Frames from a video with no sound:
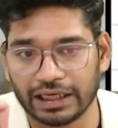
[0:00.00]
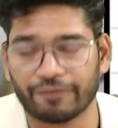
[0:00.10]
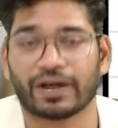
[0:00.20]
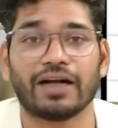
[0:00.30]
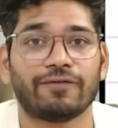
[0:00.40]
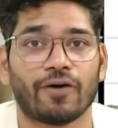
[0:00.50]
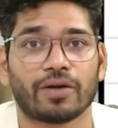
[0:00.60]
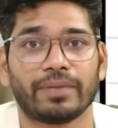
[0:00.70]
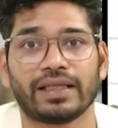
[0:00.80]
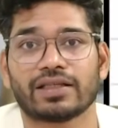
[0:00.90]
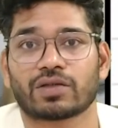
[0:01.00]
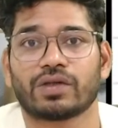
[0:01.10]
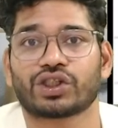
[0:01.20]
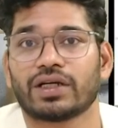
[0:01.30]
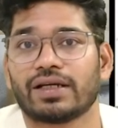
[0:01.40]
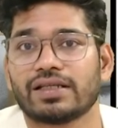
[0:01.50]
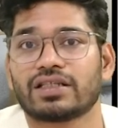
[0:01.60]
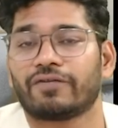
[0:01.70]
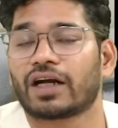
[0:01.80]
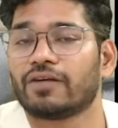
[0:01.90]
difficult for me, this question
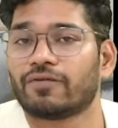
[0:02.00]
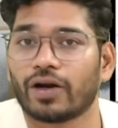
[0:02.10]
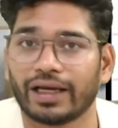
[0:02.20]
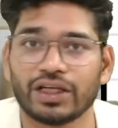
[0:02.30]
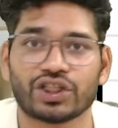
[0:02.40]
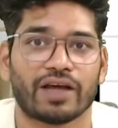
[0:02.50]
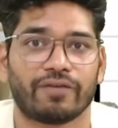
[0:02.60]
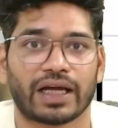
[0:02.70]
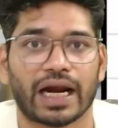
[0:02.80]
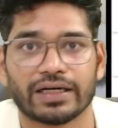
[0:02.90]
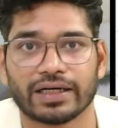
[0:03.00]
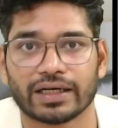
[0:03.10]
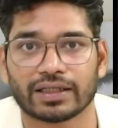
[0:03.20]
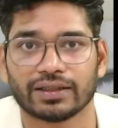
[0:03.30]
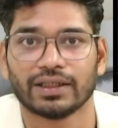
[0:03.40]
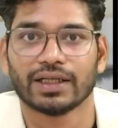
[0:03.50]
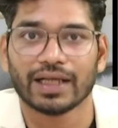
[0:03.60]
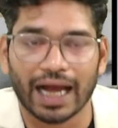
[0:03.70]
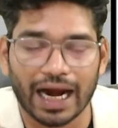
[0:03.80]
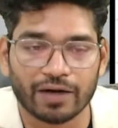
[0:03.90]
is difficult for each and every candidate.
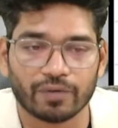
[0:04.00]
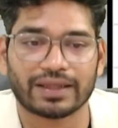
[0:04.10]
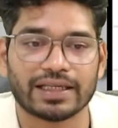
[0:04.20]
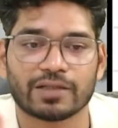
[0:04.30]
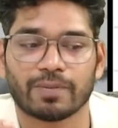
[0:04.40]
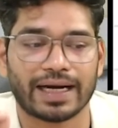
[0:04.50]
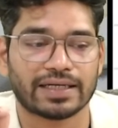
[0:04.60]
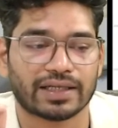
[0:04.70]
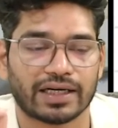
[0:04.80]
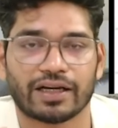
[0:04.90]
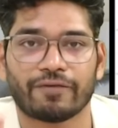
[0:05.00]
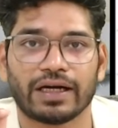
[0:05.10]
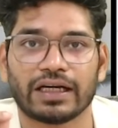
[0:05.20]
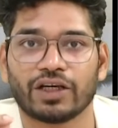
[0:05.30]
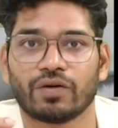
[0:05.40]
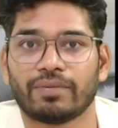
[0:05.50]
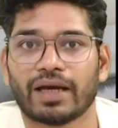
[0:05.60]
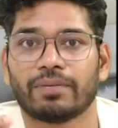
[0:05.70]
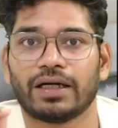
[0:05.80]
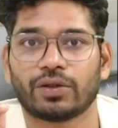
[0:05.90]
And with this mindset, definitely you will
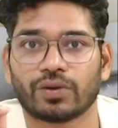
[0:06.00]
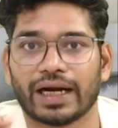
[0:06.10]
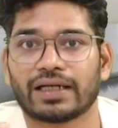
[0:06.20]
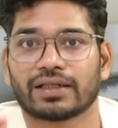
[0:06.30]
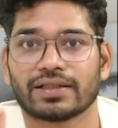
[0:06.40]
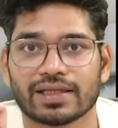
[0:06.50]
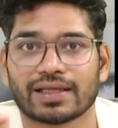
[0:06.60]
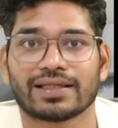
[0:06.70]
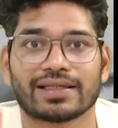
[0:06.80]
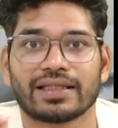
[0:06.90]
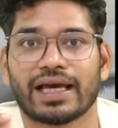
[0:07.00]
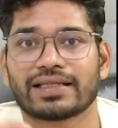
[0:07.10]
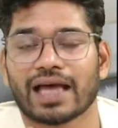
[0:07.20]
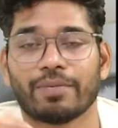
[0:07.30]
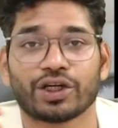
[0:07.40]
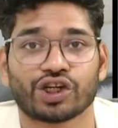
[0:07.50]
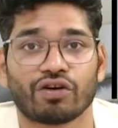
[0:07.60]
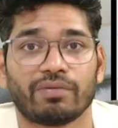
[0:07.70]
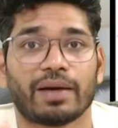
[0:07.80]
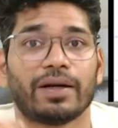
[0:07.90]
be able to get success in the
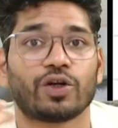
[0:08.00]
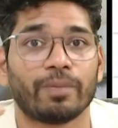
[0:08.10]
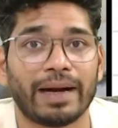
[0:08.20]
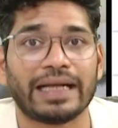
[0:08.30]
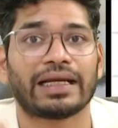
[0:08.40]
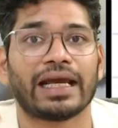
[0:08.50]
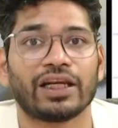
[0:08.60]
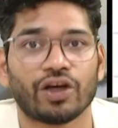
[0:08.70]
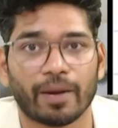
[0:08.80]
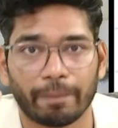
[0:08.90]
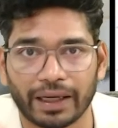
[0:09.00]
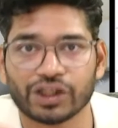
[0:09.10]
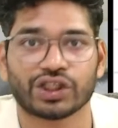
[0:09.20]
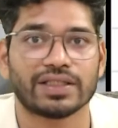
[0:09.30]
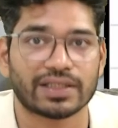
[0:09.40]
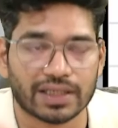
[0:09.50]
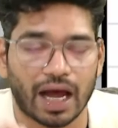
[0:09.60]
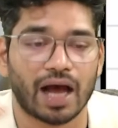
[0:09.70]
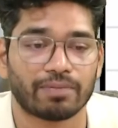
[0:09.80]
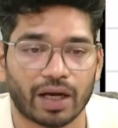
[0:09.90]
examination. You will be able to maintain your patience,
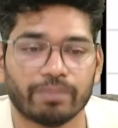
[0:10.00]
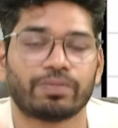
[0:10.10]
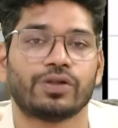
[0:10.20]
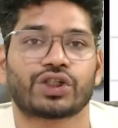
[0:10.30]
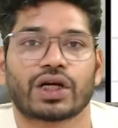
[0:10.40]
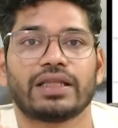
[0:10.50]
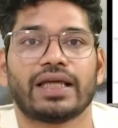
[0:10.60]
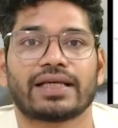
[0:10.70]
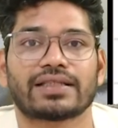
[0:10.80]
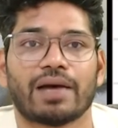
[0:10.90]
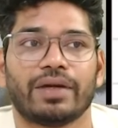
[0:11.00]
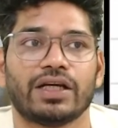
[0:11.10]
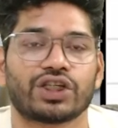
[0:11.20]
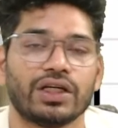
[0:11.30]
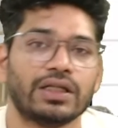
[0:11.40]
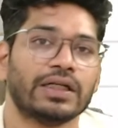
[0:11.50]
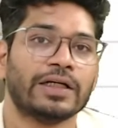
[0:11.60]
calm, composure in the examination,